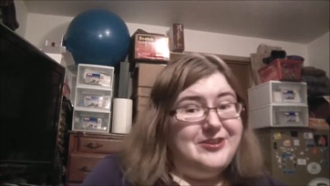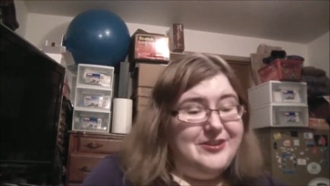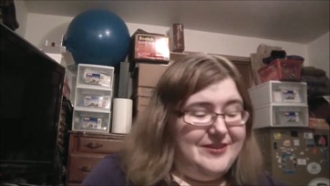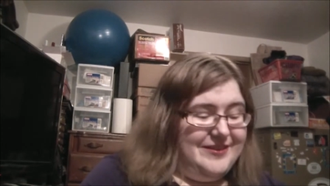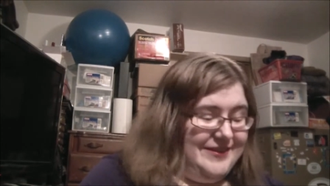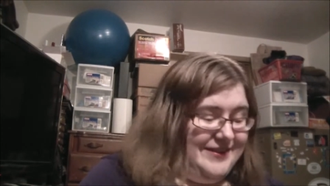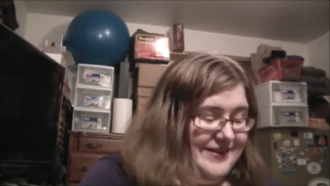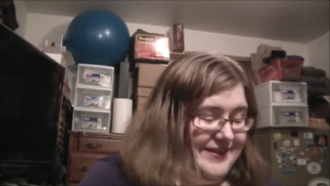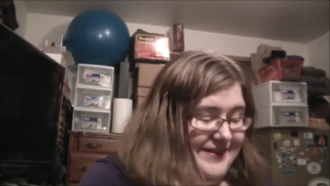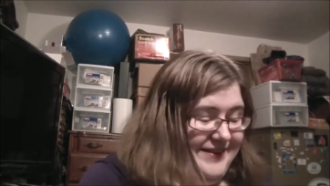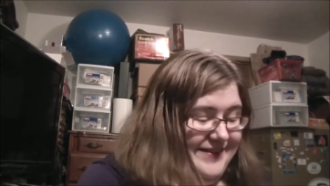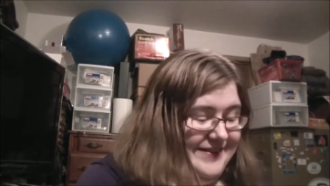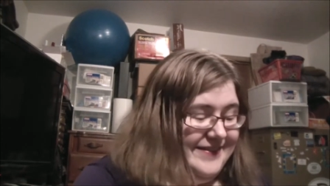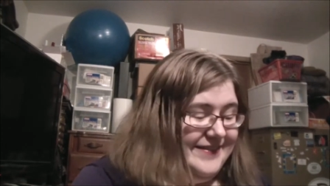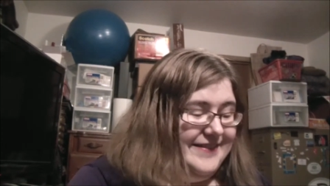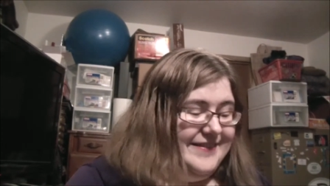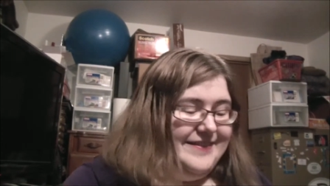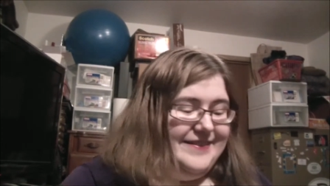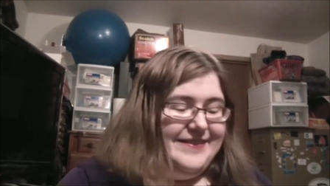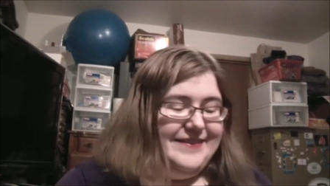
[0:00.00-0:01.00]
Sorry.
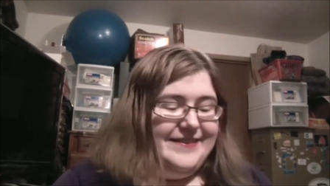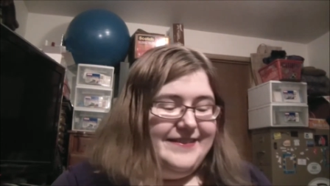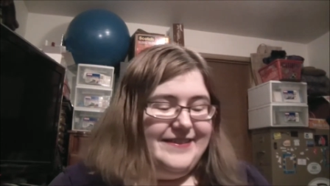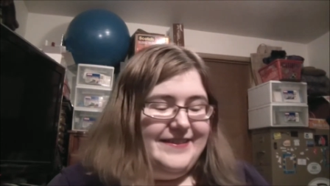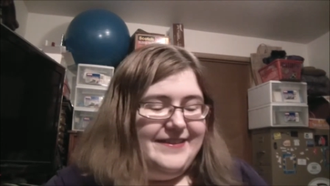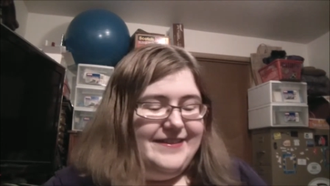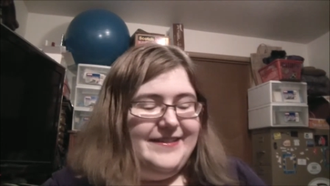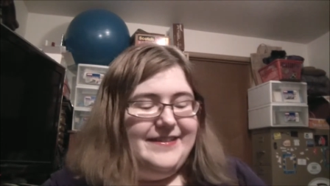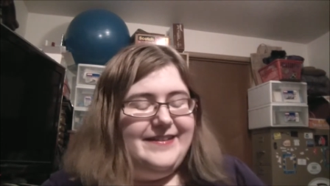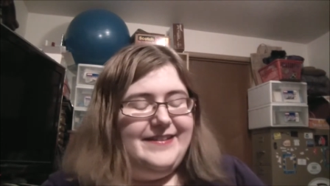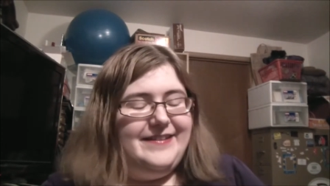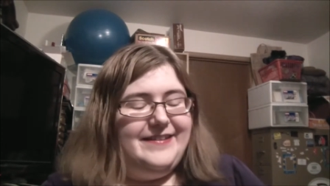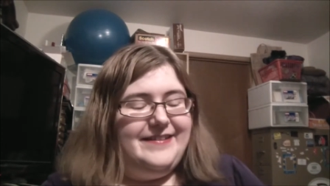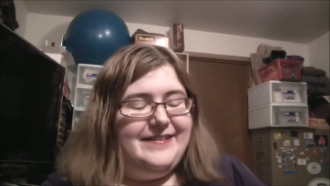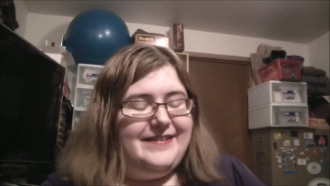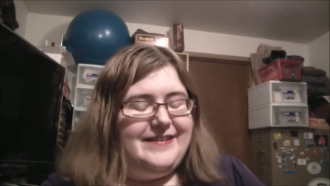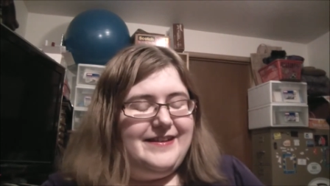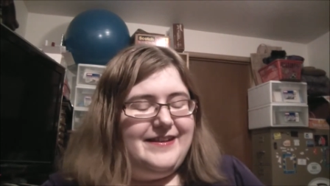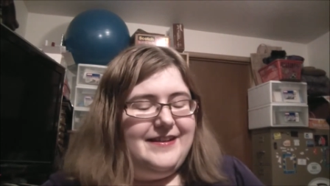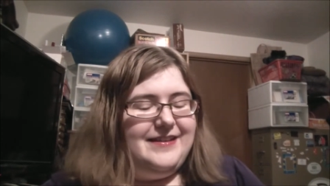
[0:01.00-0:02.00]

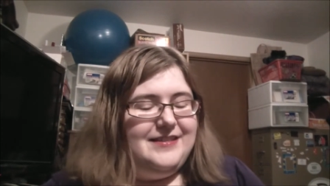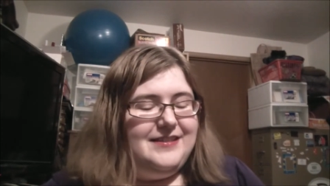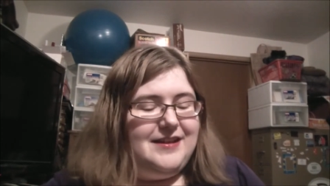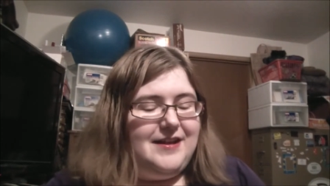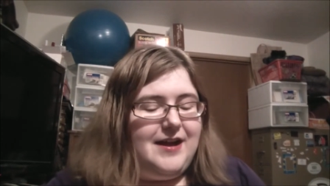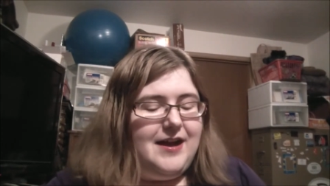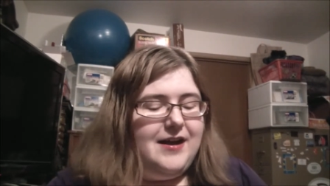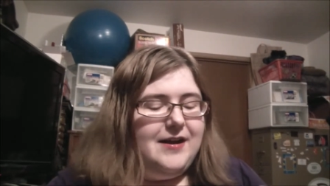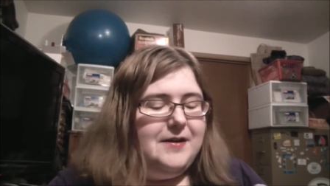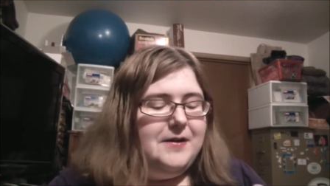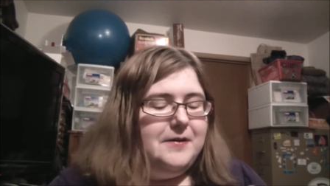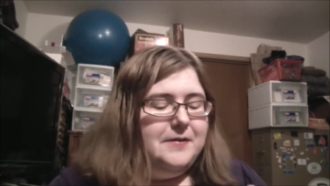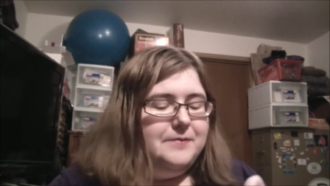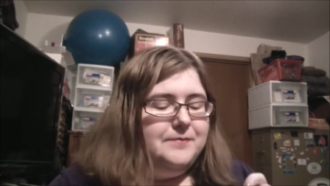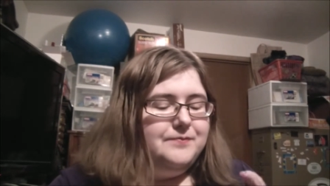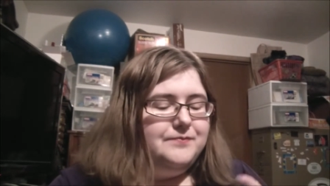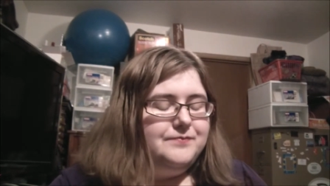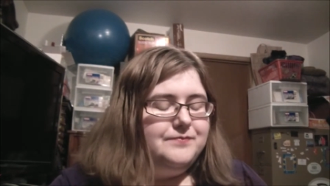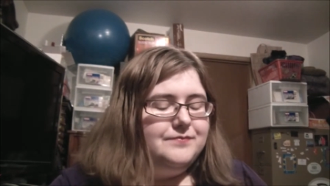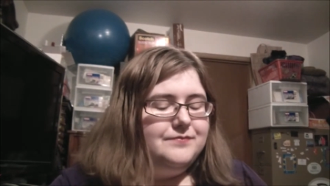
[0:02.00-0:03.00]
And,
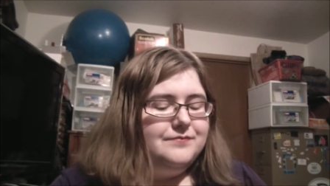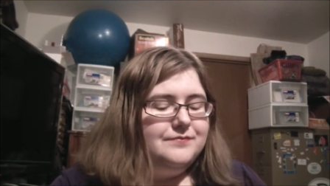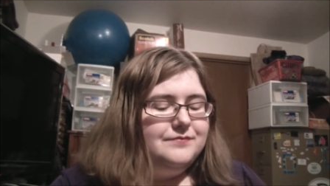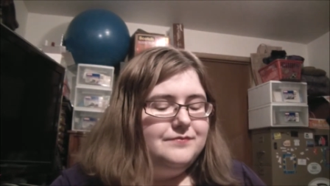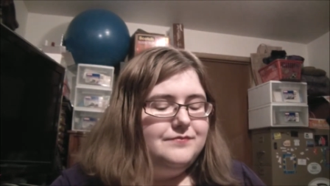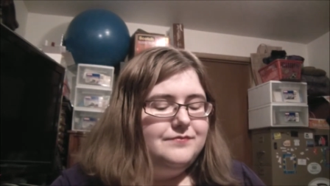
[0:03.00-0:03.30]
um,